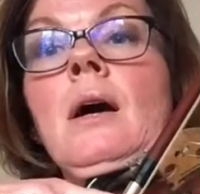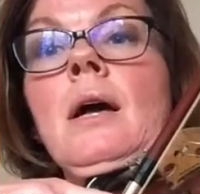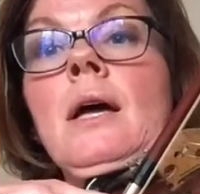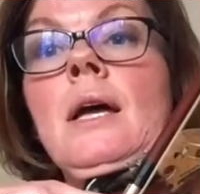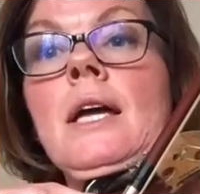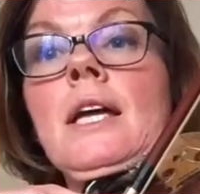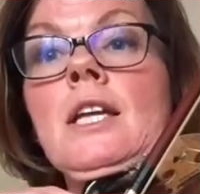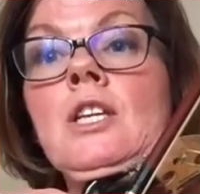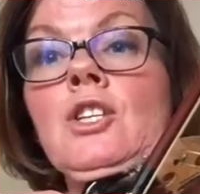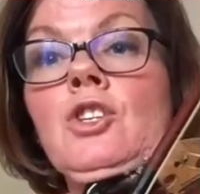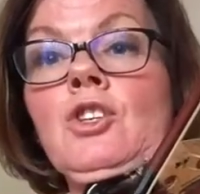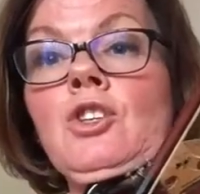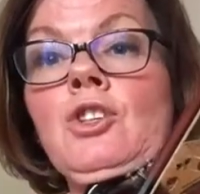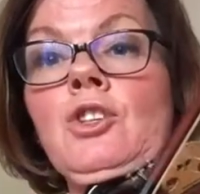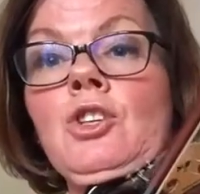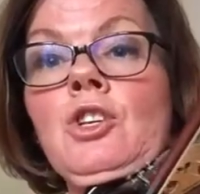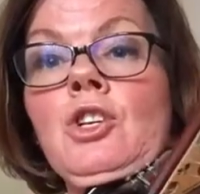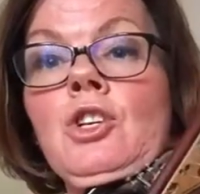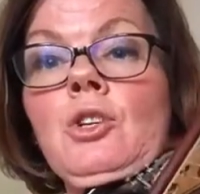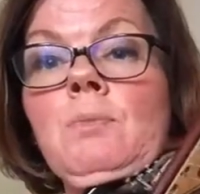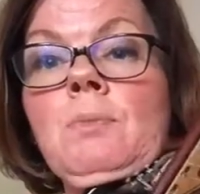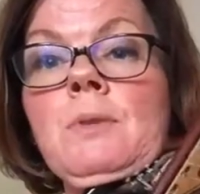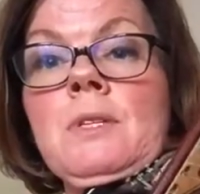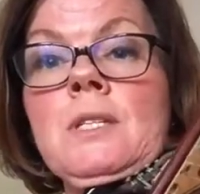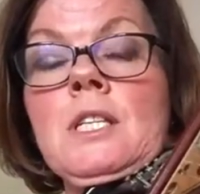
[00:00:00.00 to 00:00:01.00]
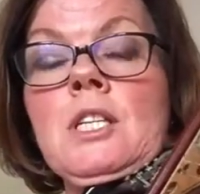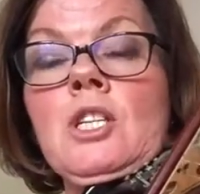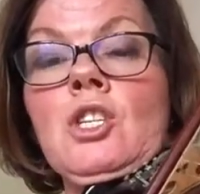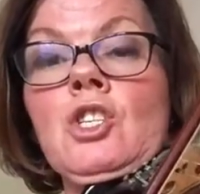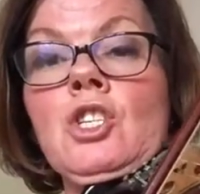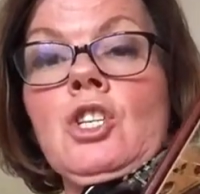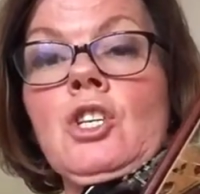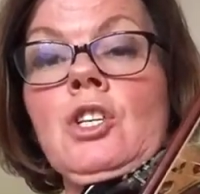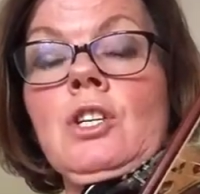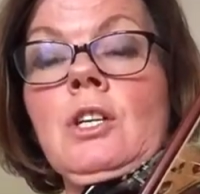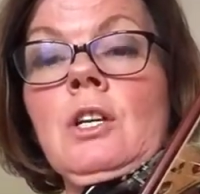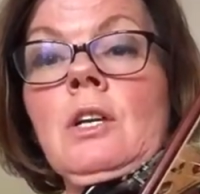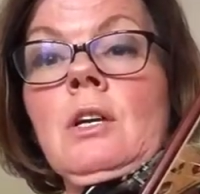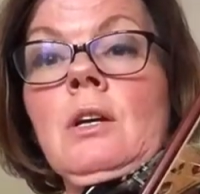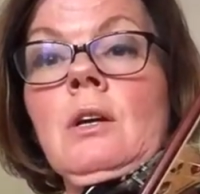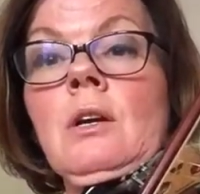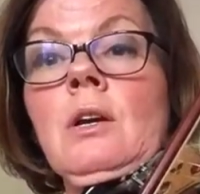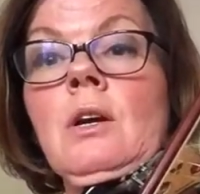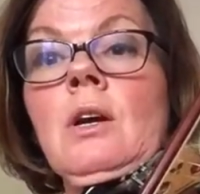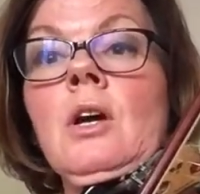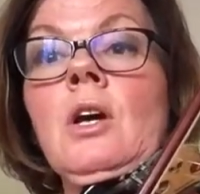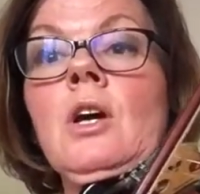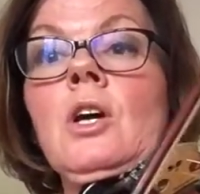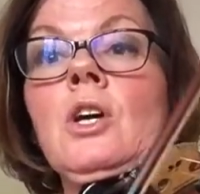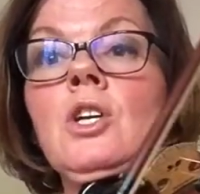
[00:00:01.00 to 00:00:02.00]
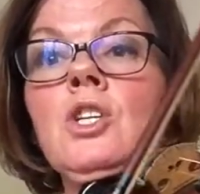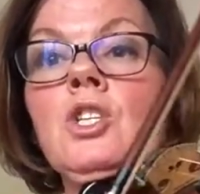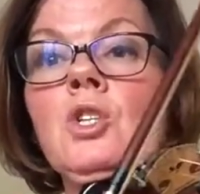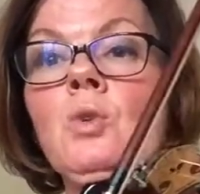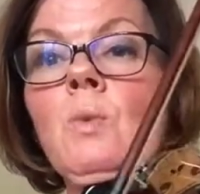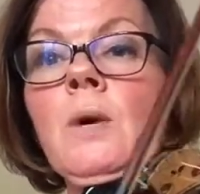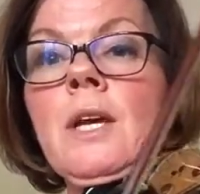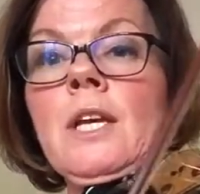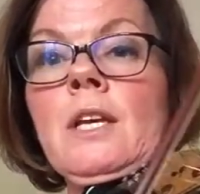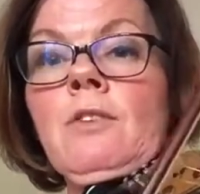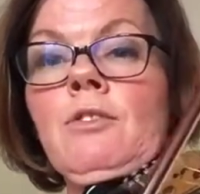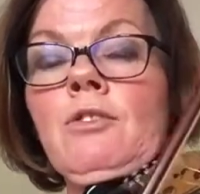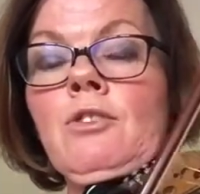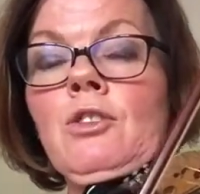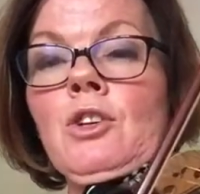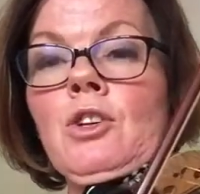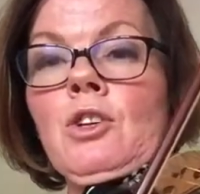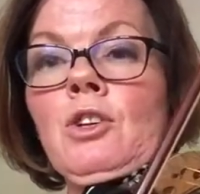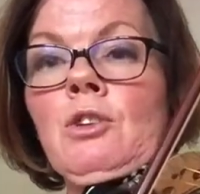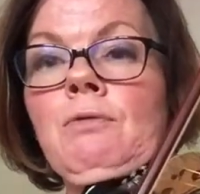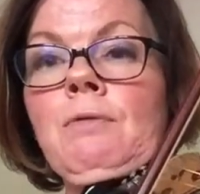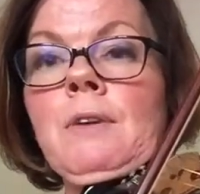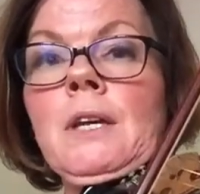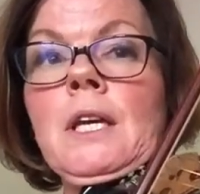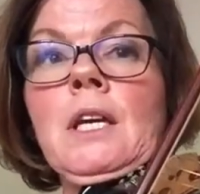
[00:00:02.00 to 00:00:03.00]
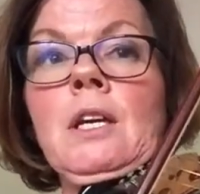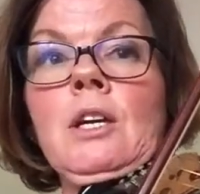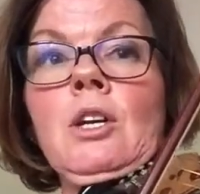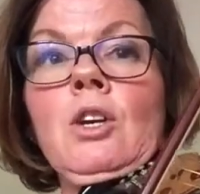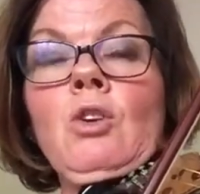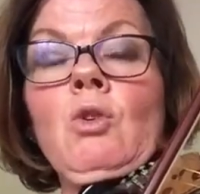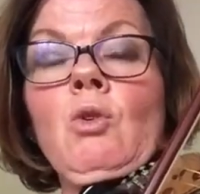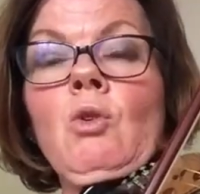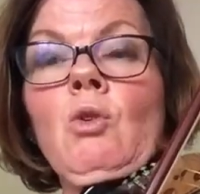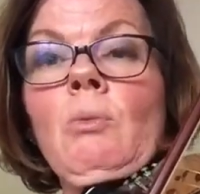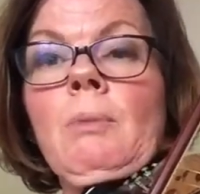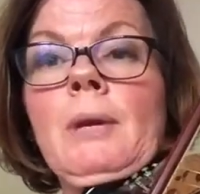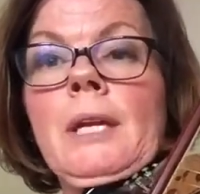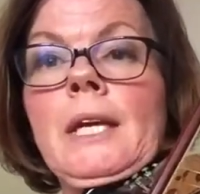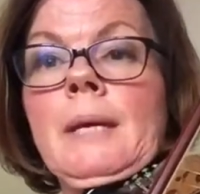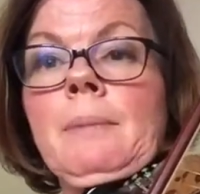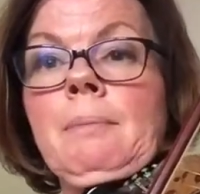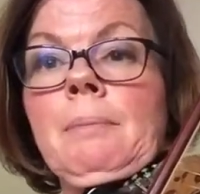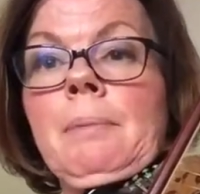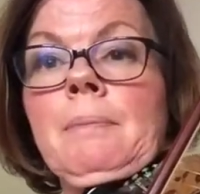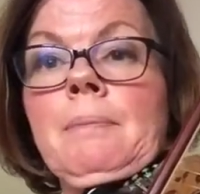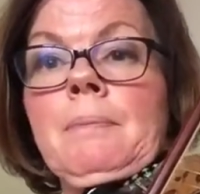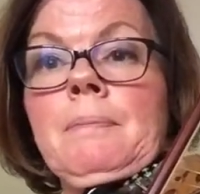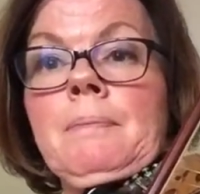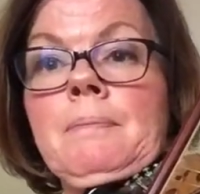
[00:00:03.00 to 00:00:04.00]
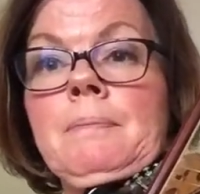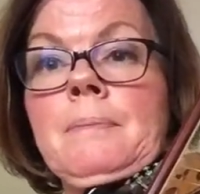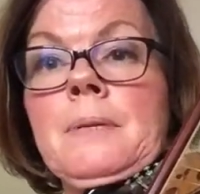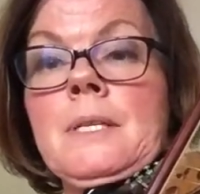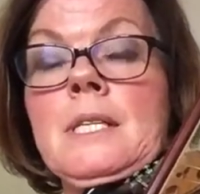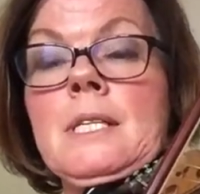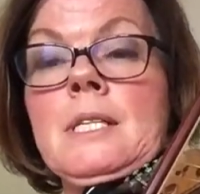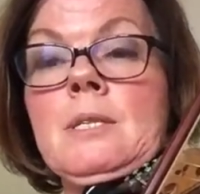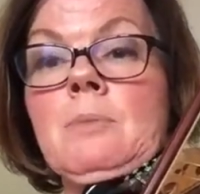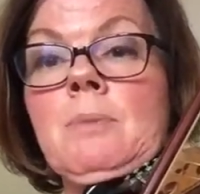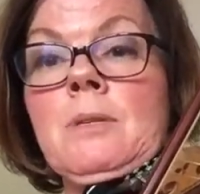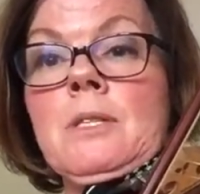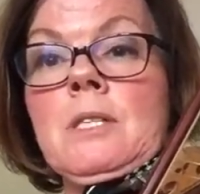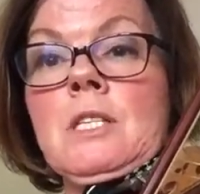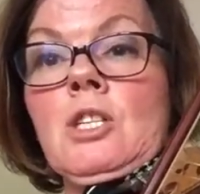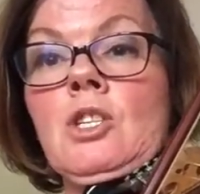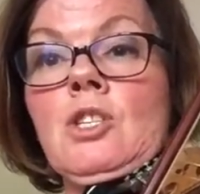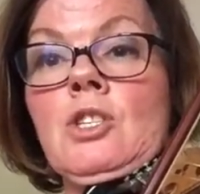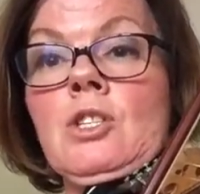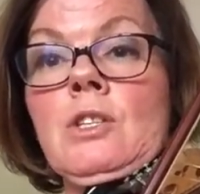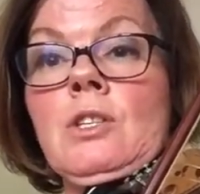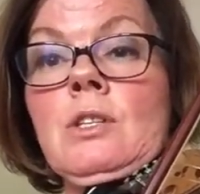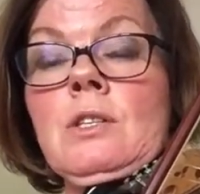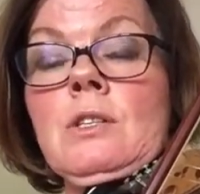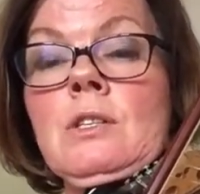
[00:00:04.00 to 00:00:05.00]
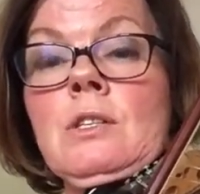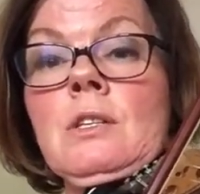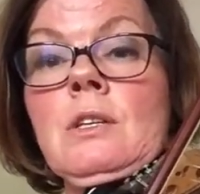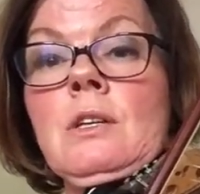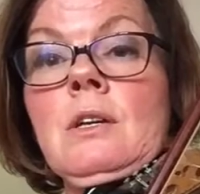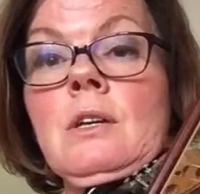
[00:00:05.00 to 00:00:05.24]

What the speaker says: into third position to where your third finger normally is positioned,